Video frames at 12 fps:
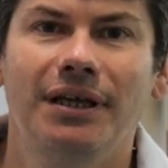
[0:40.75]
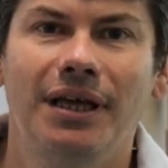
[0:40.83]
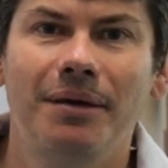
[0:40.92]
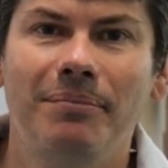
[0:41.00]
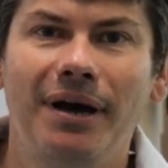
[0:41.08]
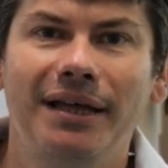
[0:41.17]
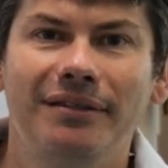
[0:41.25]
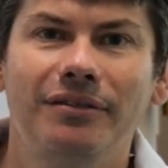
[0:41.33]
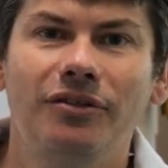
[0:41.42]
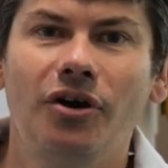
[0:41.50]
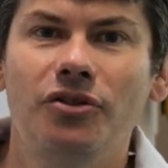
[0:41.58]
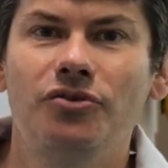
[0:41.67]
It might
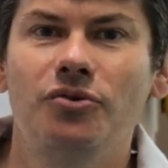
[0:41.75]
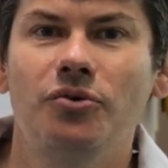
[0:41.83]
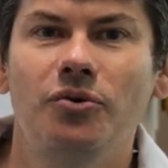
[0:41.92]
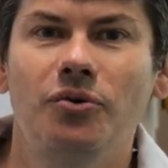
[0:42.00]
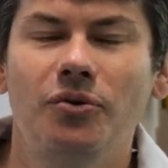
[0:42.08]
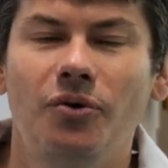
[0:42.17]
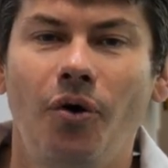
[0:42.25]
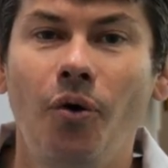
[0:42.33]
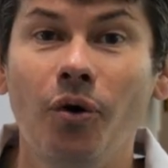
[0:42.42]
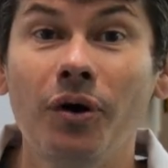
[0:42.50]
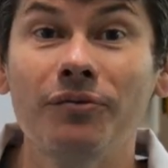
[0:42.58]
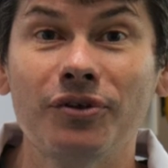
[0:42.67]
not do
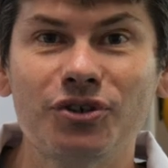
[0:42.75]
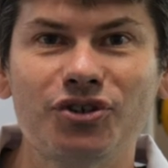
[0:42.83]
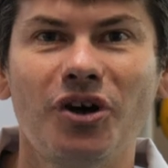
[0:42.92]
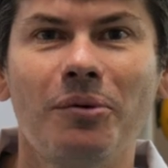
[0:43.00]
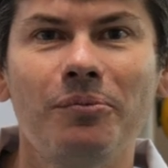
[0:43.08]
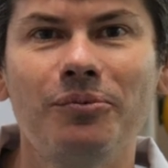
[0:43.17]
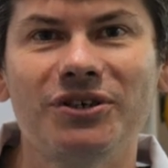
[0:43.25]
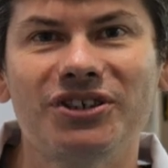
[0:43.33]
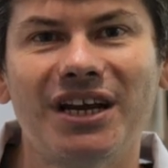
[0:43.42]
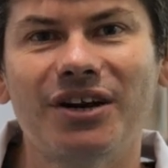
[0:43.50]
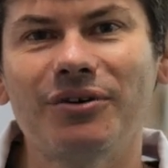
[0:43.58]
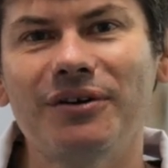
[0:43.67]
all of the job which
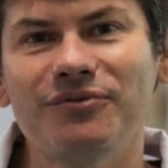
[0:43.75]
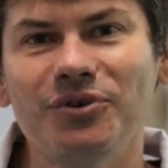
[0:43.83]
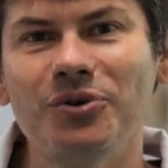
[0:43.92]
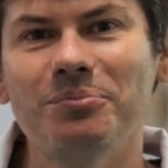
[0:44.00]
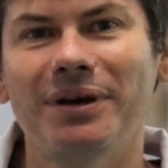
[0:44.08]
aircraft do,